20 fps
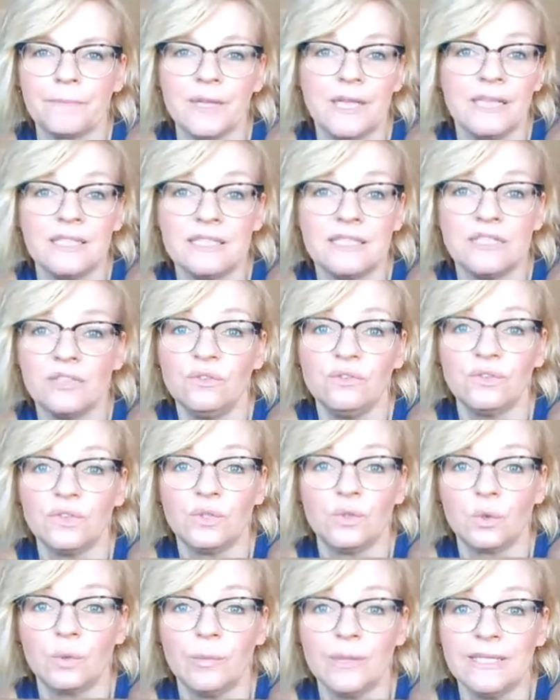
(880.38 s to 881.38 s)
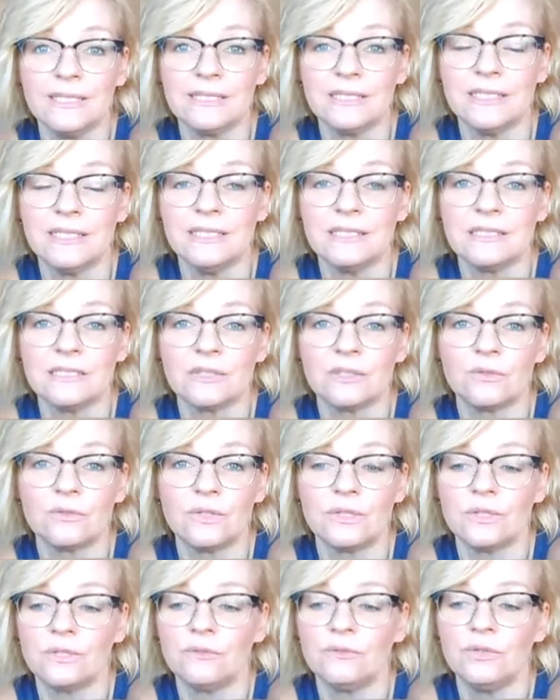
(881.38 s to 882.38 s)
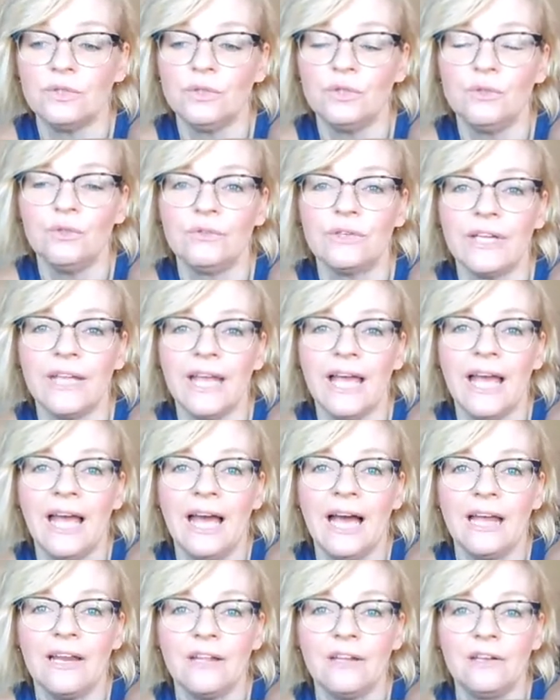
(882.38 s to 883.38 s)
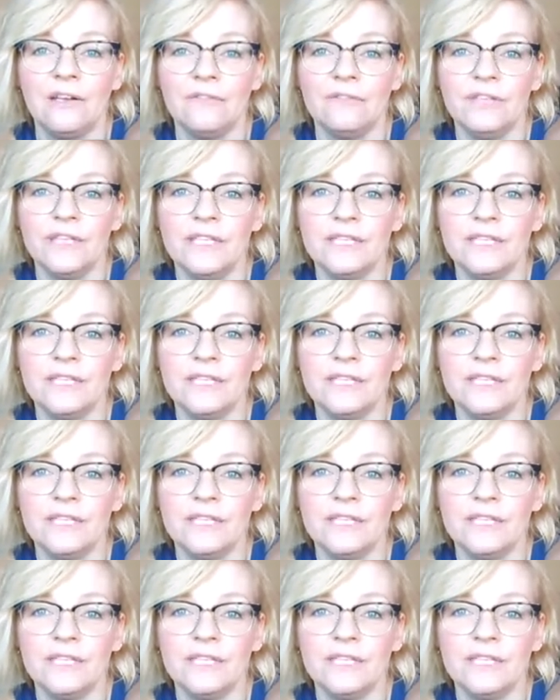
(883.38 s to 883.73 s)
in a silver store basically that sold silver jewellery, and I love it.